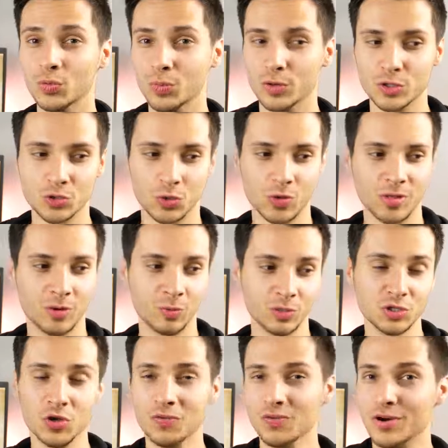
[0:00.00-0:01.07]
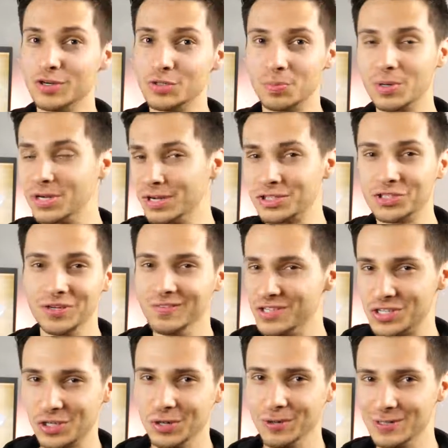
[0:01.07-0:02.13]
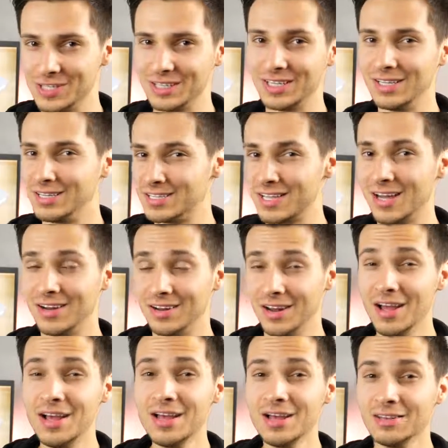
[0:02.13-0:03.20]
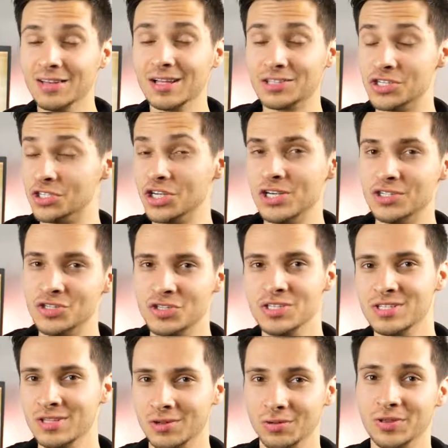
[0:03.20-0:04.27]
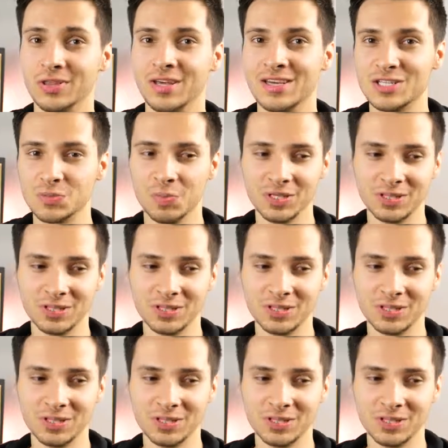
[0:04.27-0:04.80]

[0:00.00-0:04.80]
rumors, or they were so far into production of these clones that they decided not to change these little things.